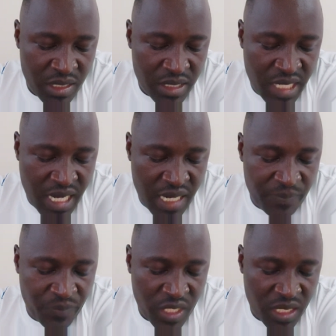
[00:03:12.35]

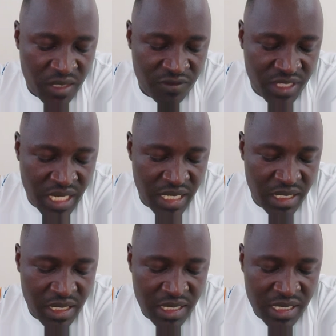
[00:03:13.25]
Dan,
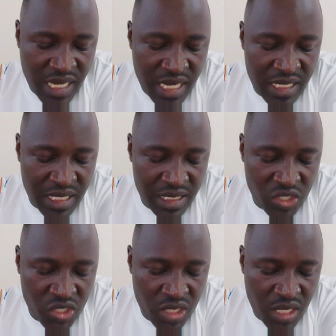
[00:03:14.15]
Naphtali, Gad,
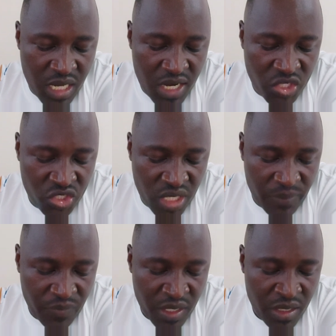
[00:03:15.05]
and Asher.
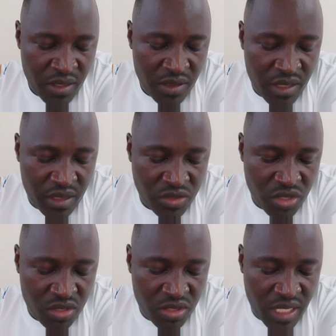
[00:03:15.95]
The
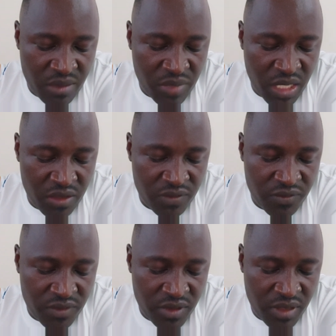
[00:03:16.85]
total number of
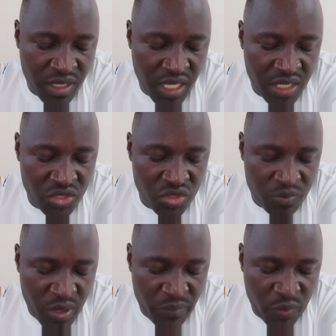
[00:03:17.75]
these
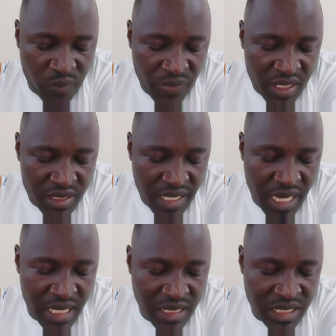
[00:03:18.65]
people
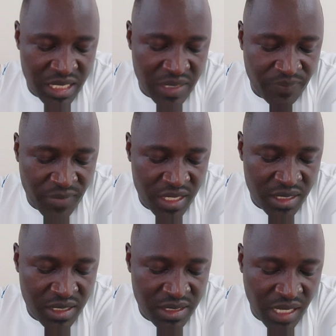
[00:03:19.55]
directly
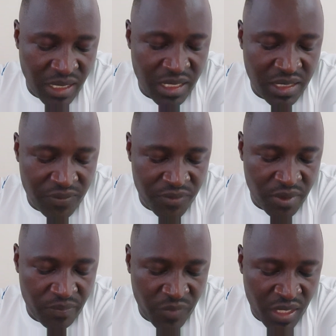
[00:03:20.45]
descended
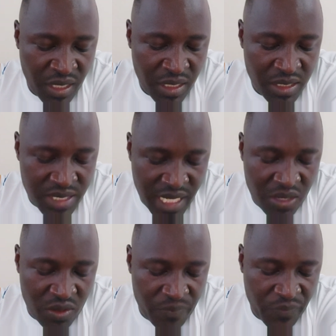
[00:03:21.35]
from
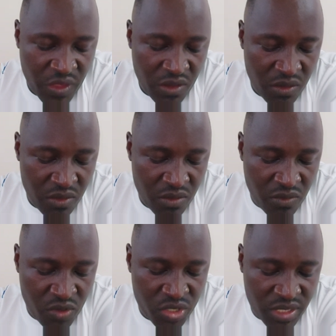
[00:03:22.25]
Jacob
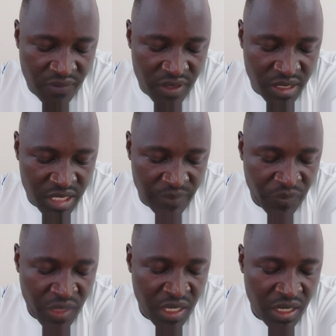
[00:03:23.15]
was 70.
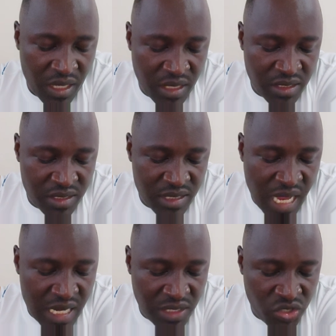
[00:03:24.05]
His
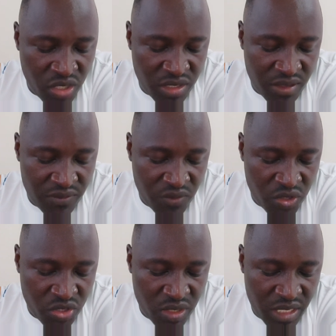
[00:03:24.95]
son Joseph
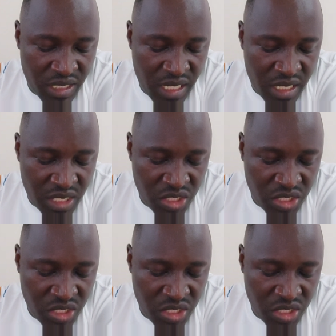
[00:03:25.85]
was already in